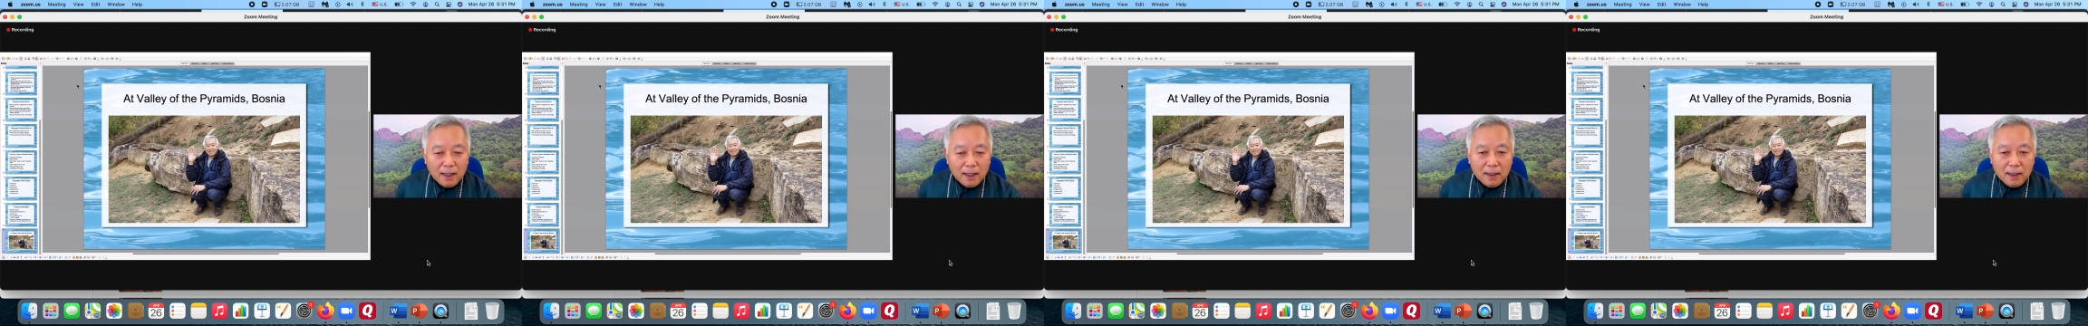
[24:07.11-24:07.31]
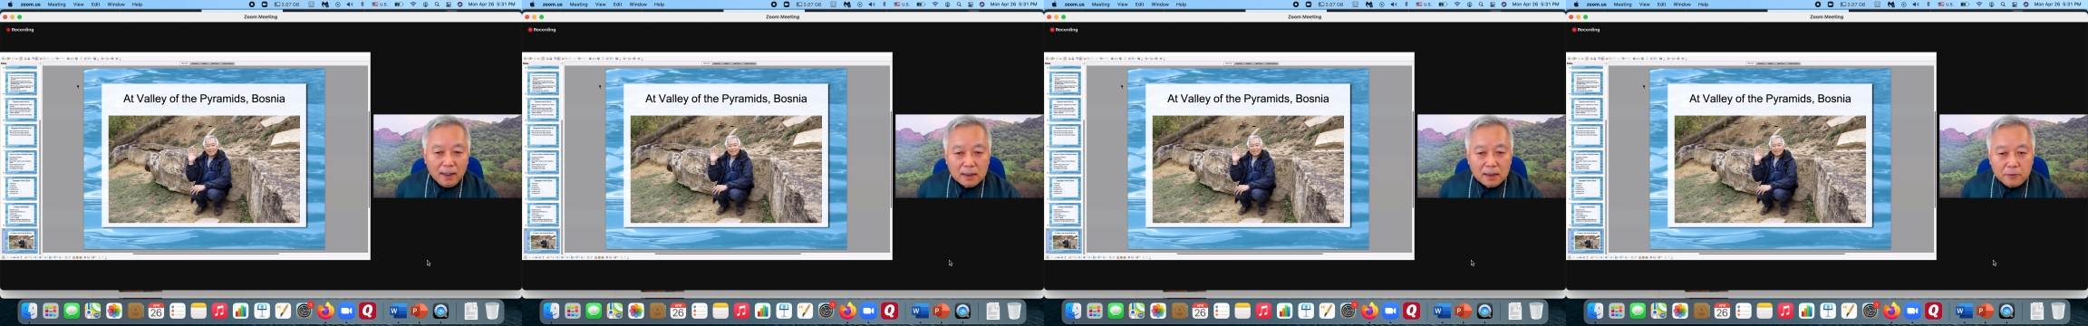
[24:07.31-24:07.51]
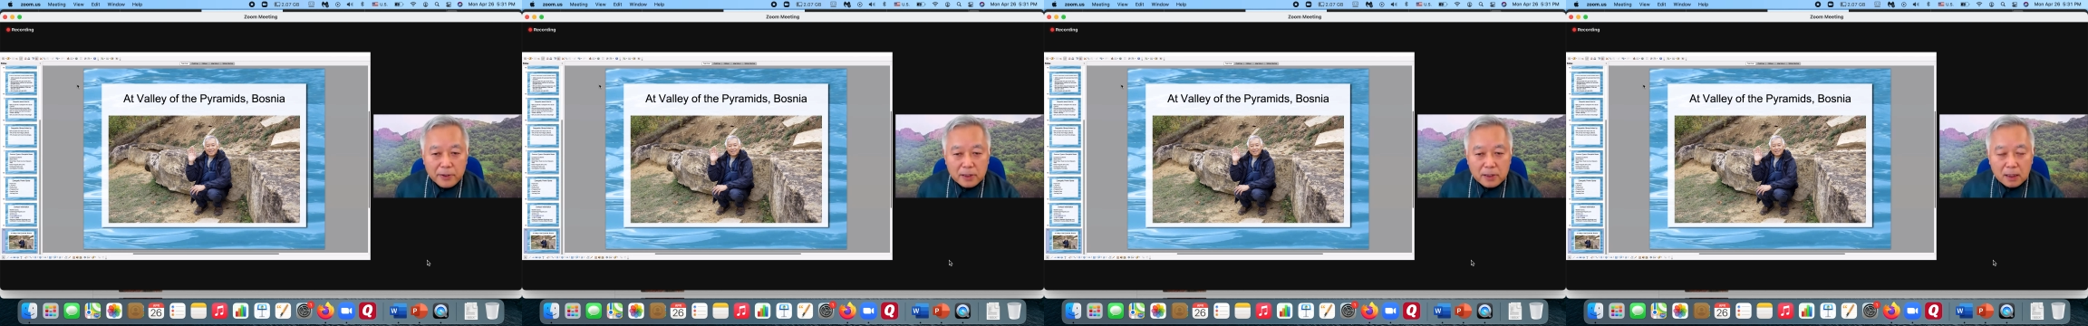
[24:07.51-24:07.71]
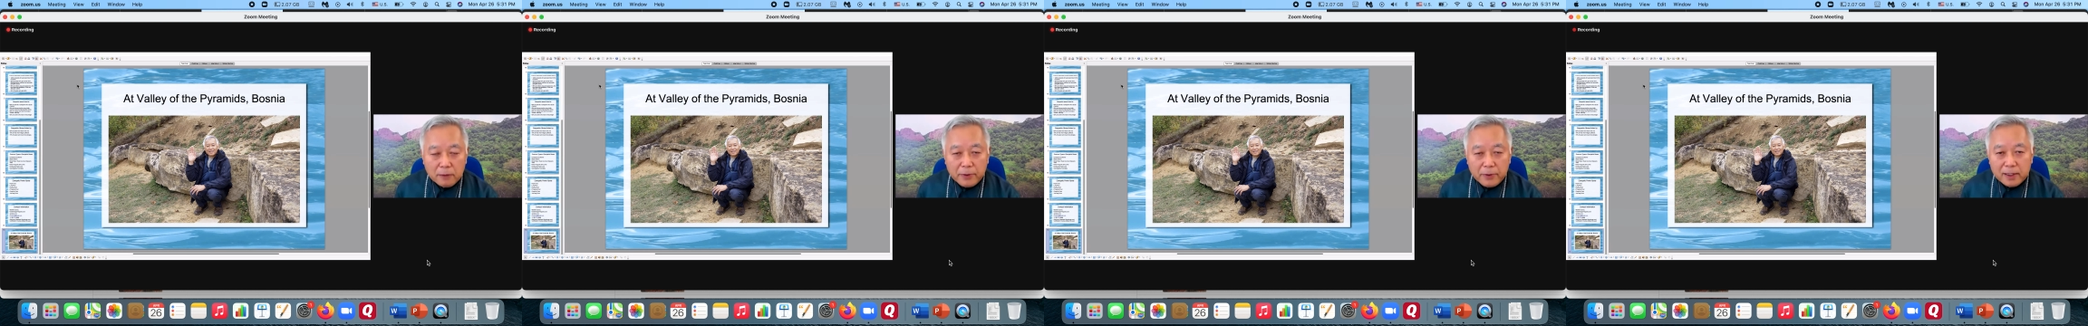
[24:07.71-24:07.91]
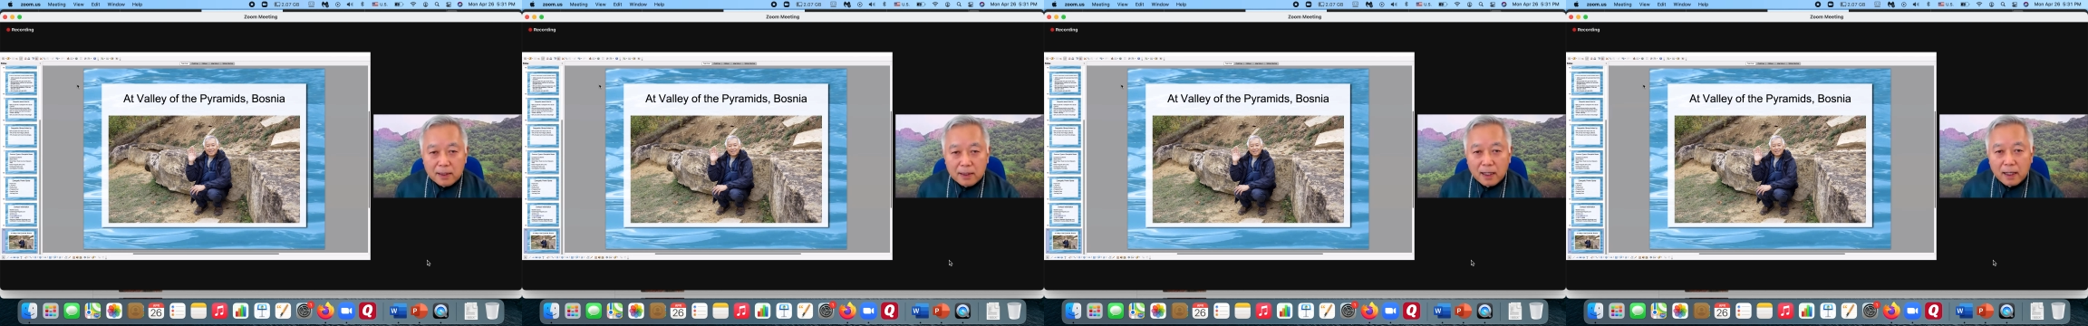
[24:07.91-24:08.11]
He's recently
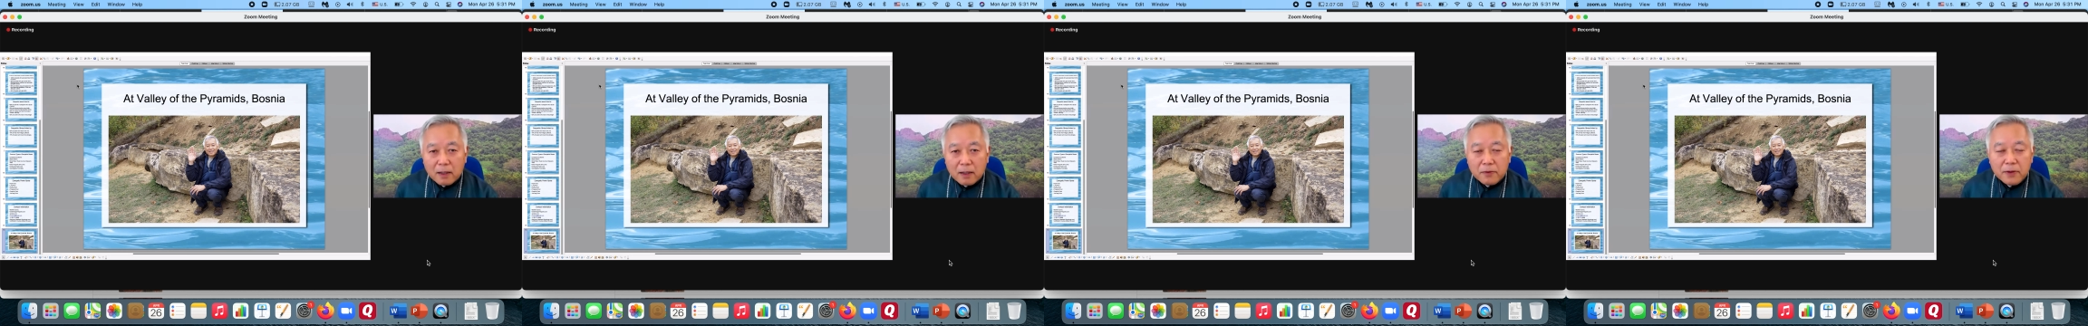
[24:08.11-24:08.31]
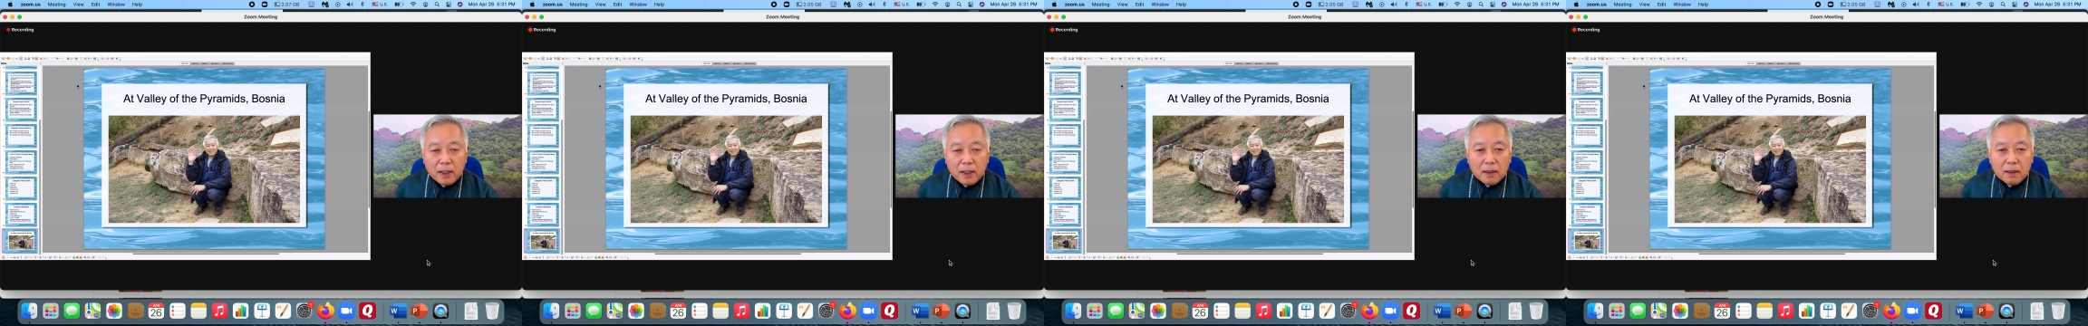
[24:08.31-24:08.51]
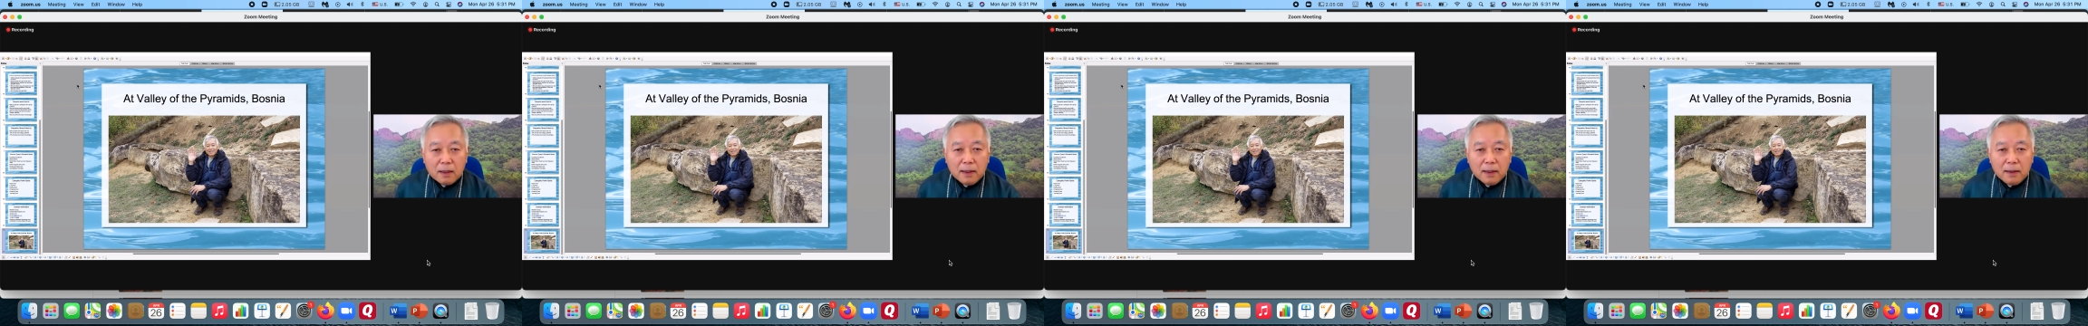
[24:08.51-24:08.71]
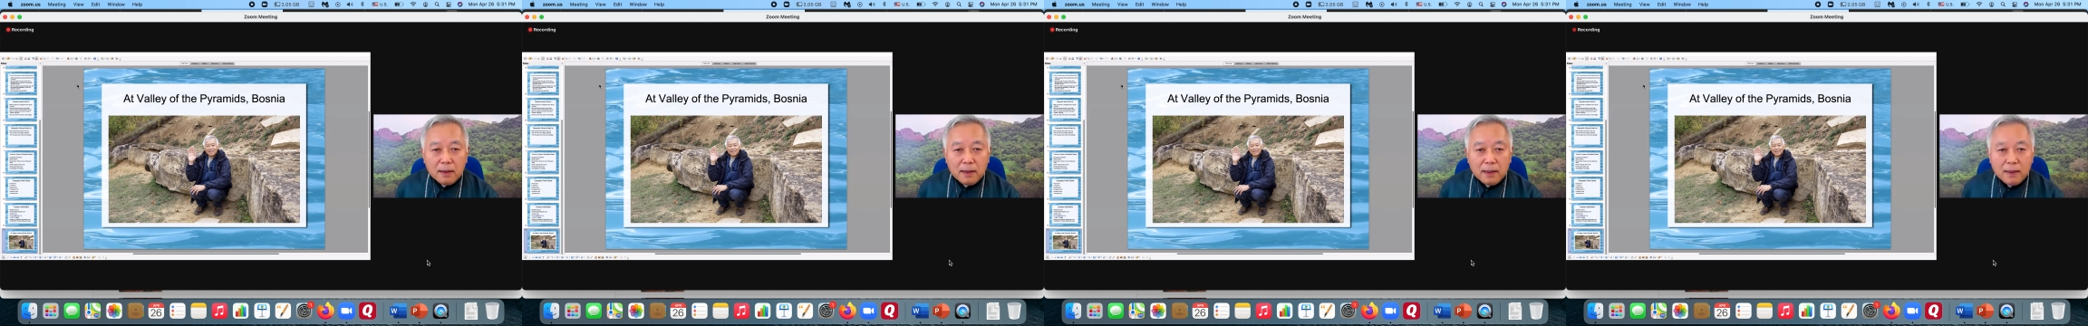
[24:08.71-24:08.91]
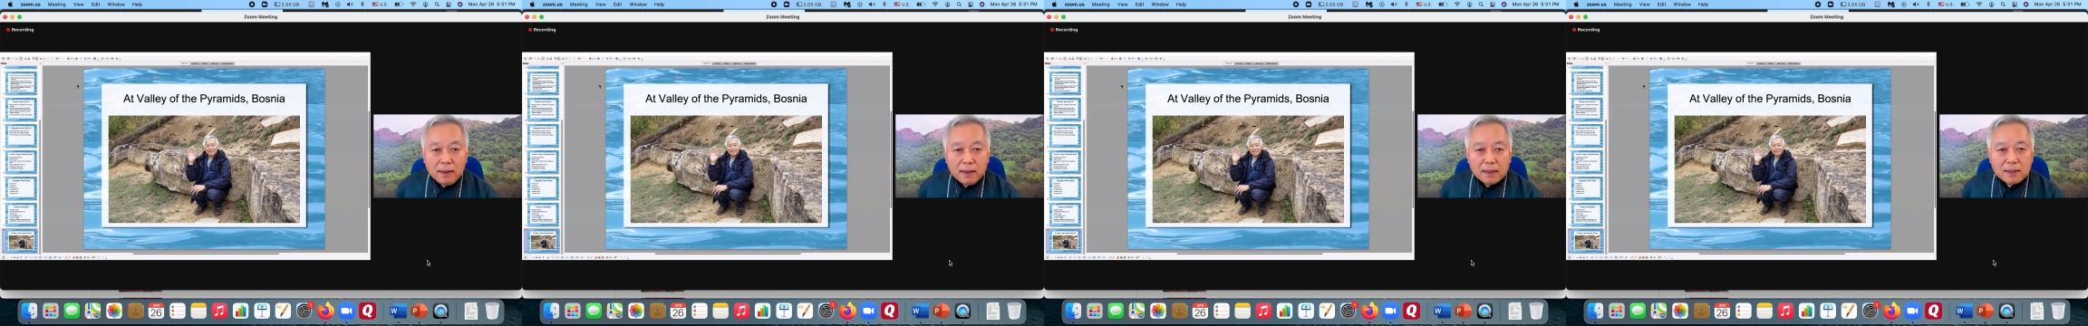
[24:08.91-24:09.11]
retired there in
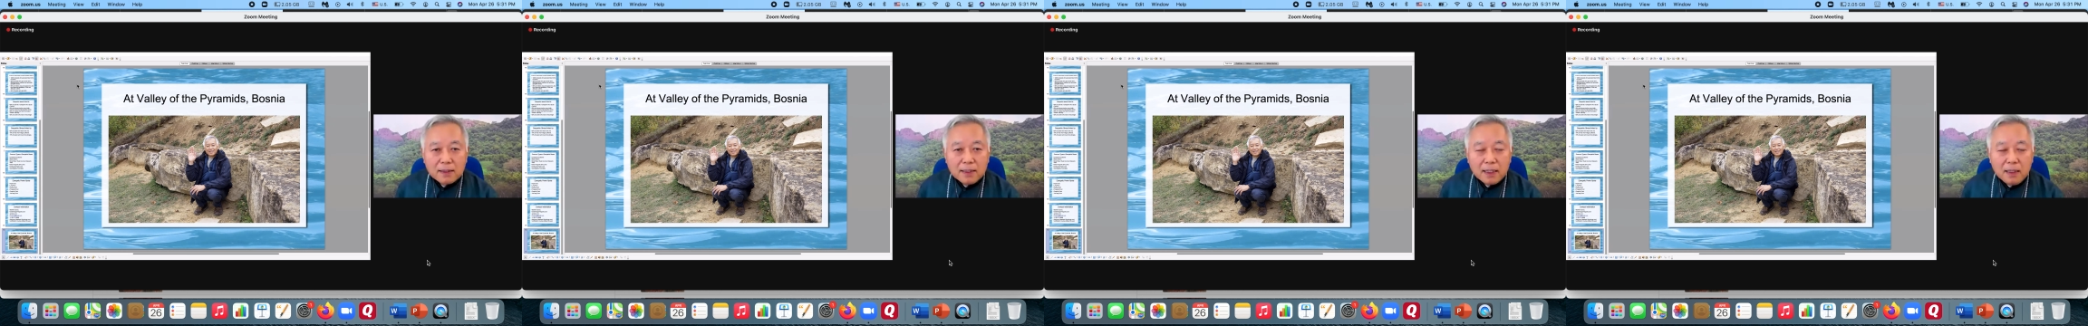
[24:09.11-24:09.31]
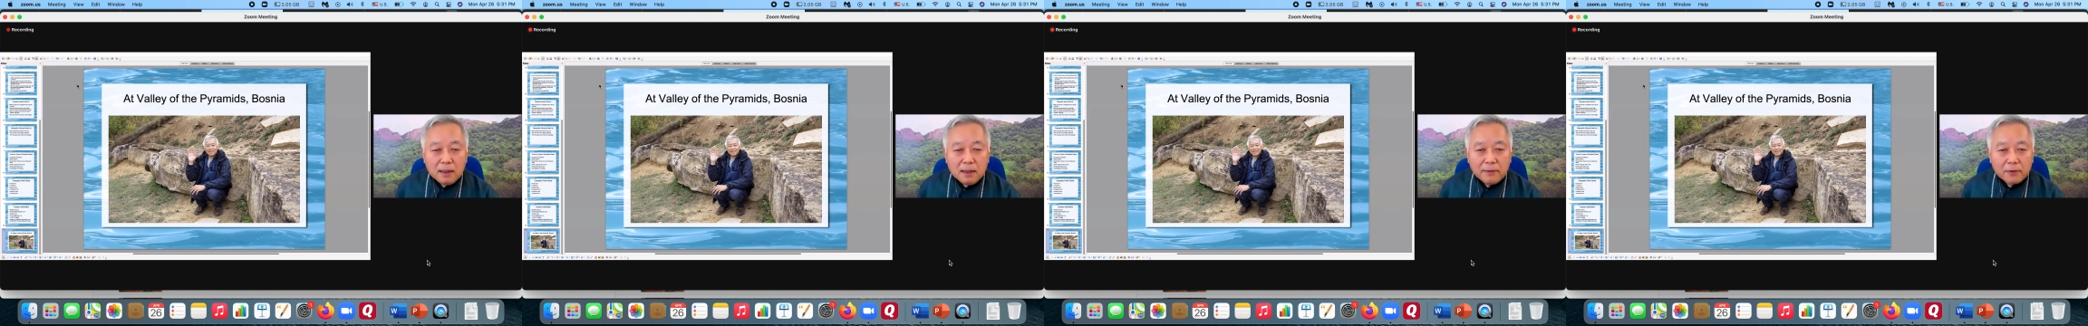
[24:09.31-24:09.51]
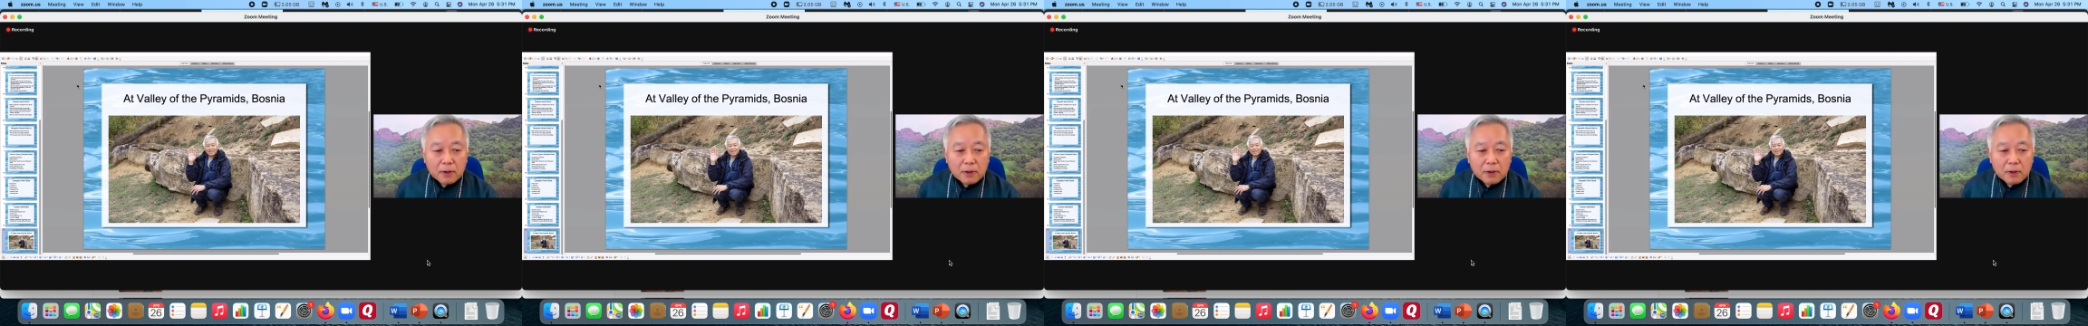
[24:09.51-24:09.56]
the city of